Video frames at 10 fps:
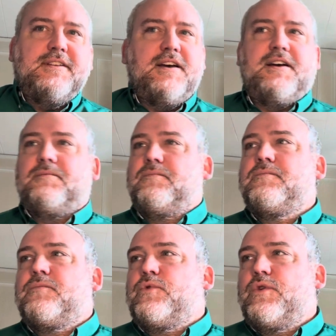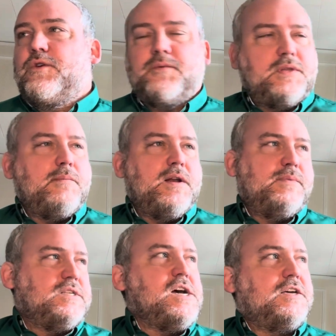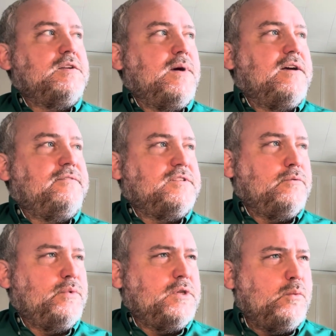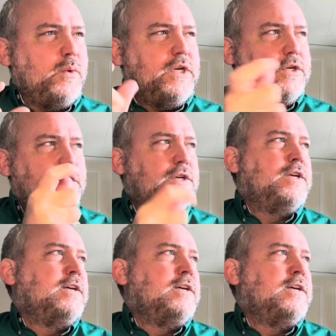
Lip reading: Who knows what they might have been talking about if it's a really weird,